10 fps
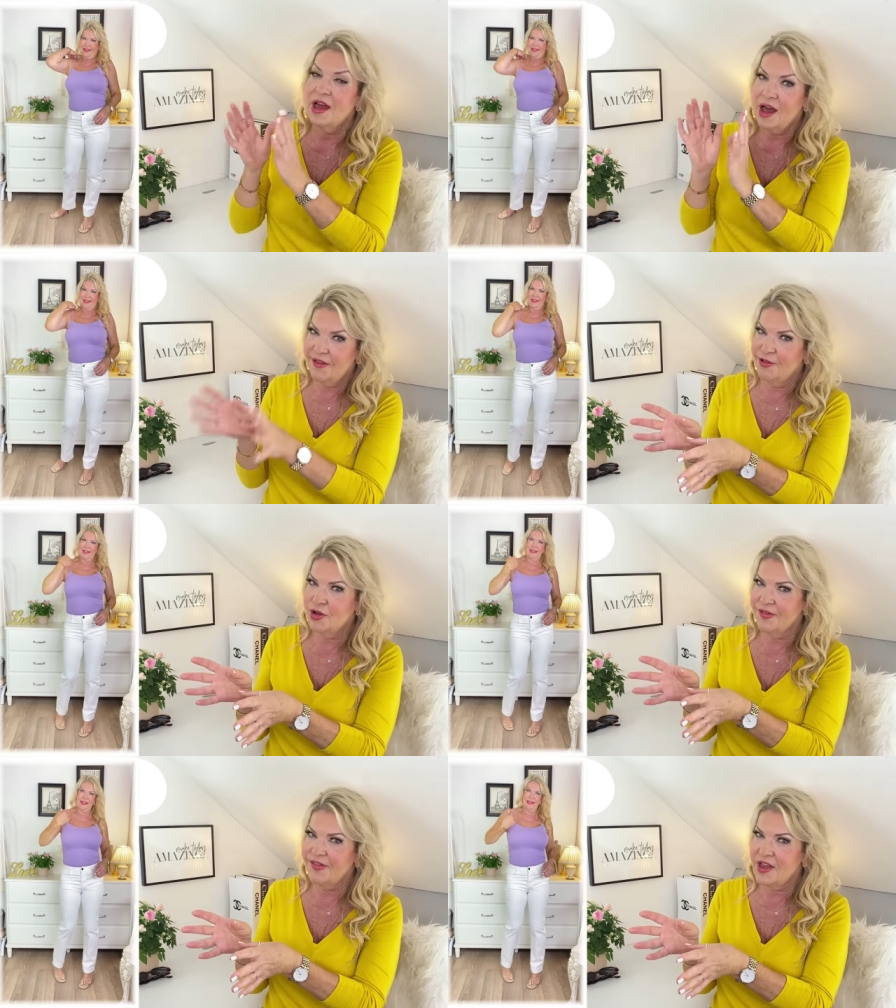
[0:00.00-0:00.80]
as you
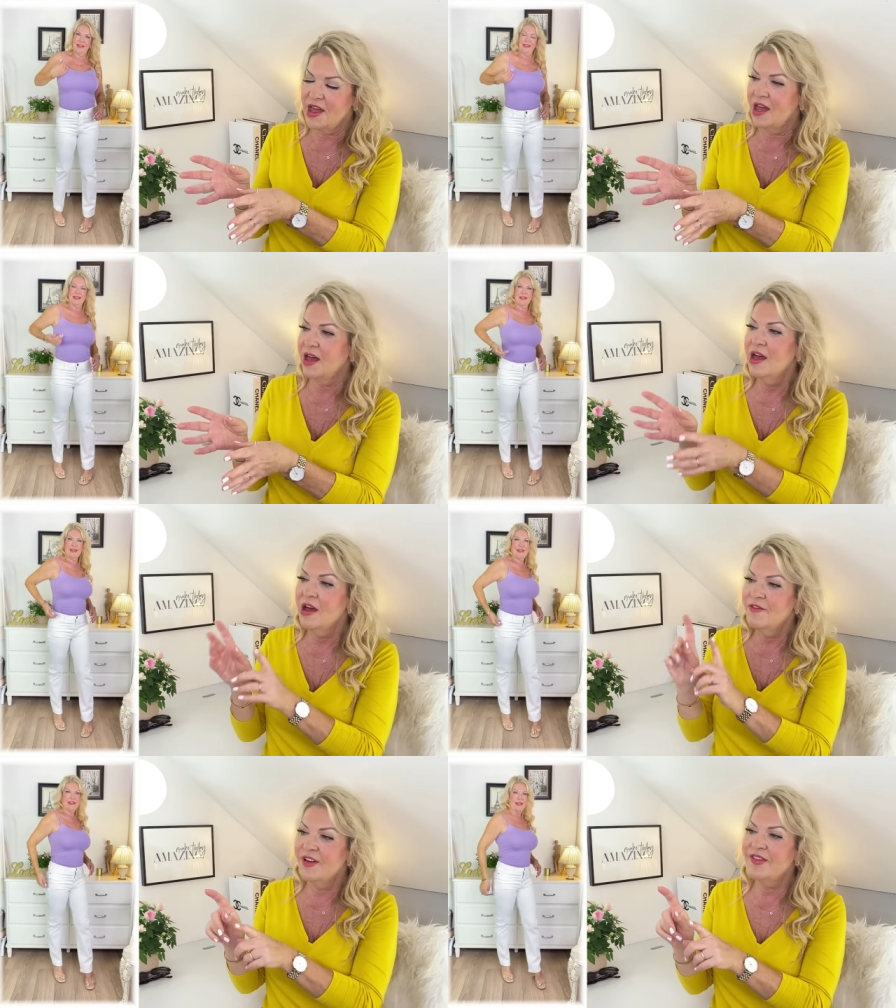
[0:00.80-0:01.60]
can see here,
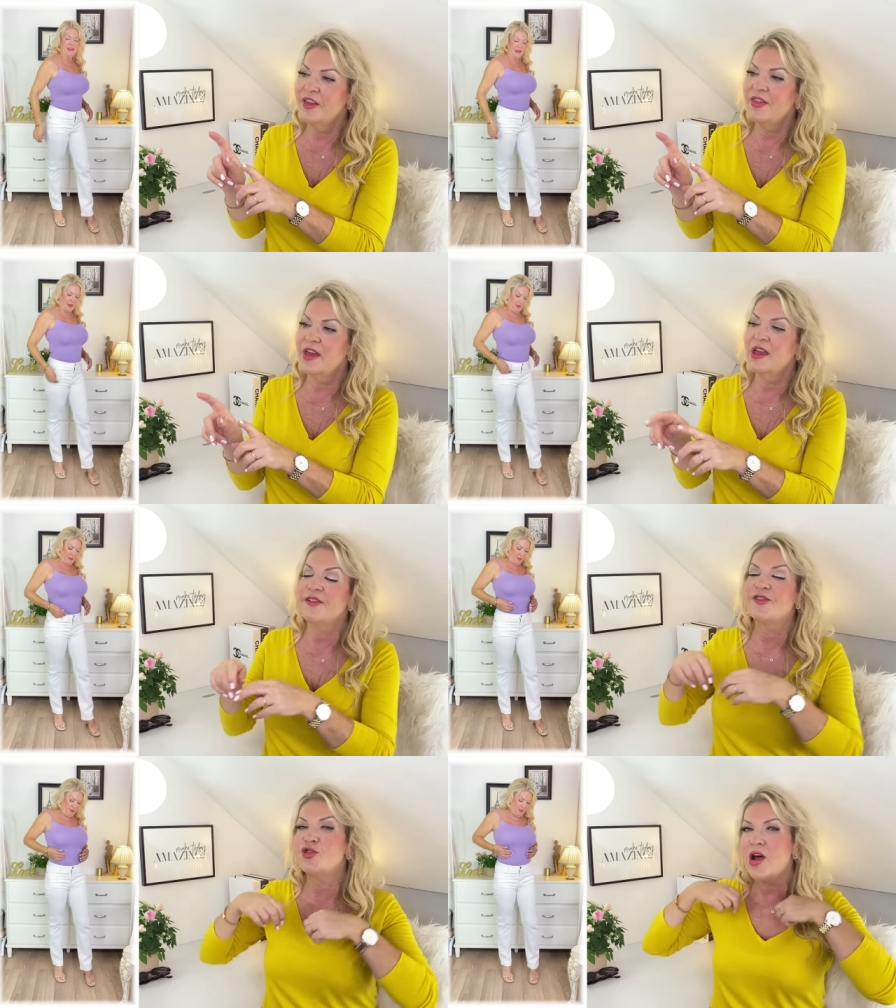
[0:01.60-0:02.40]
firstly, the
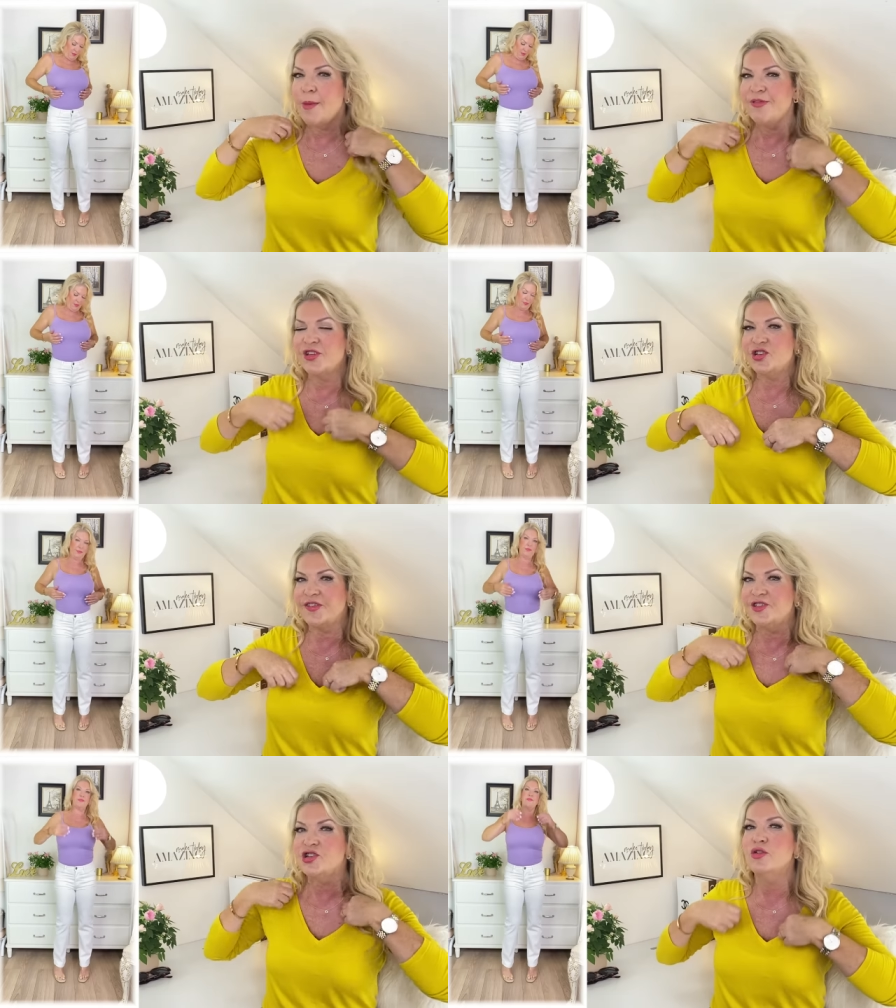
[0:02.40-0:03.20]
straps are
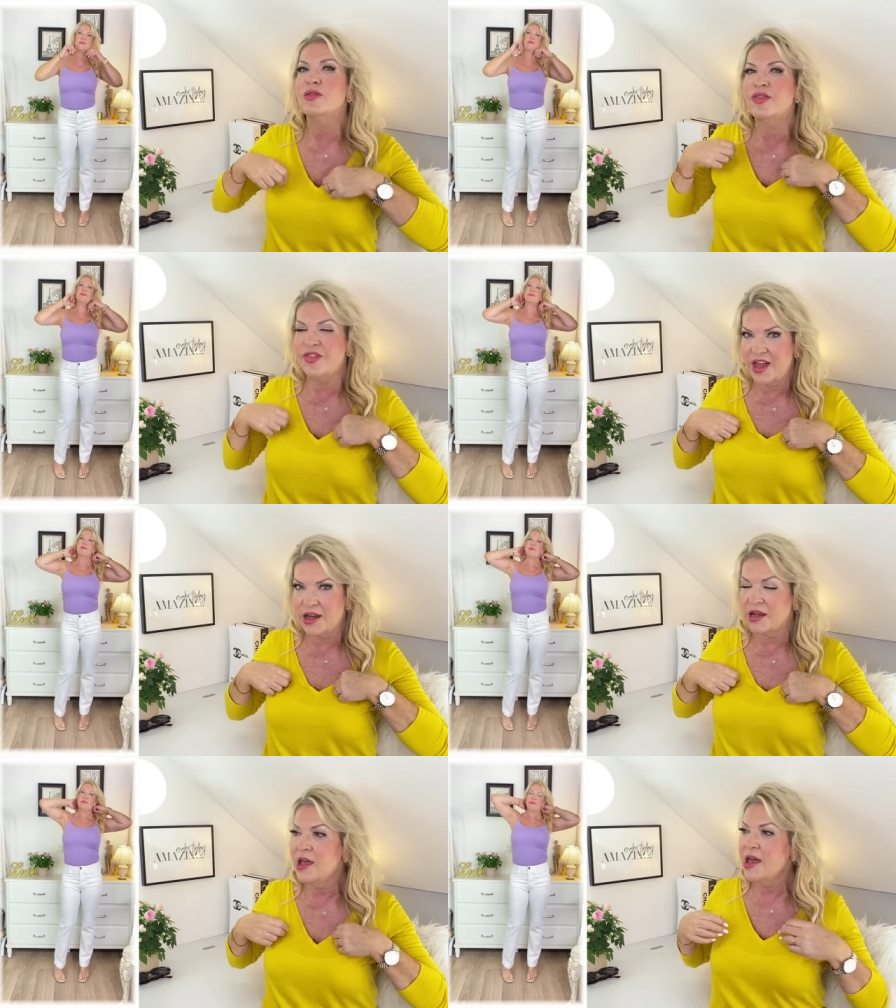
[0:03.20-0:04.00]
just too
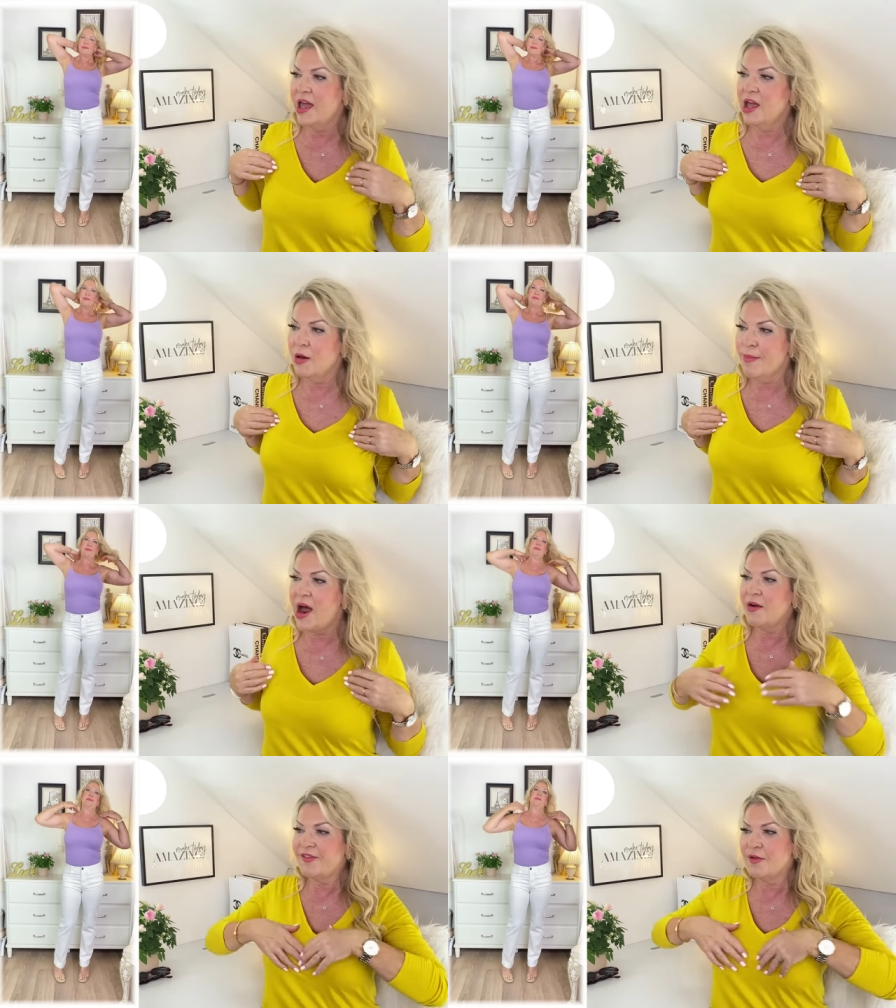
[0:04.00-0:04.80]
thin in
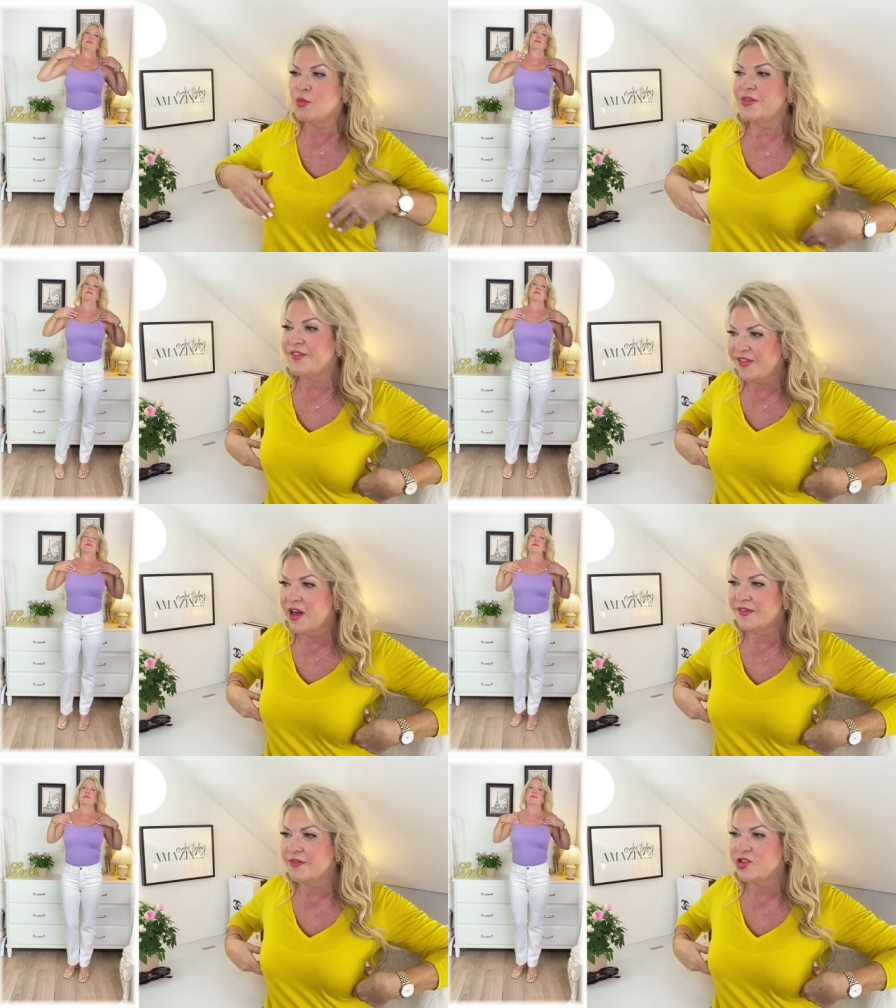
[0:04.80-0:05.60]
comparison with the
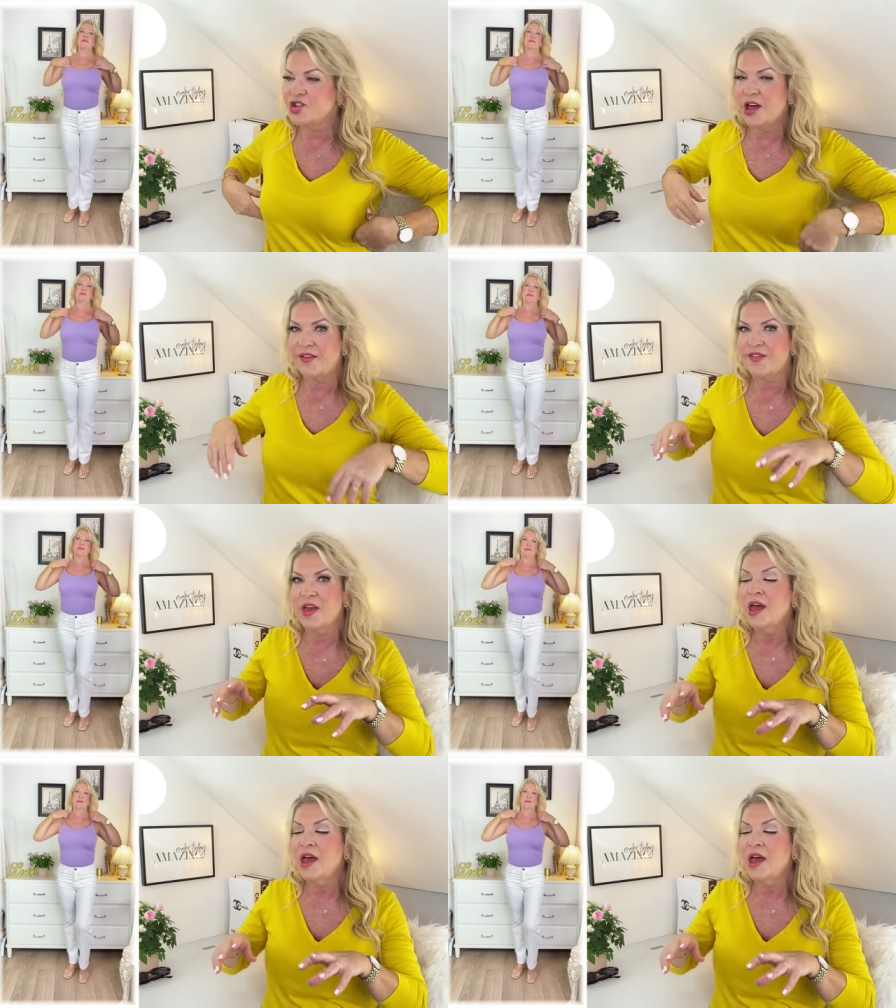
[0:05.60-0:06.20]
size of the chest.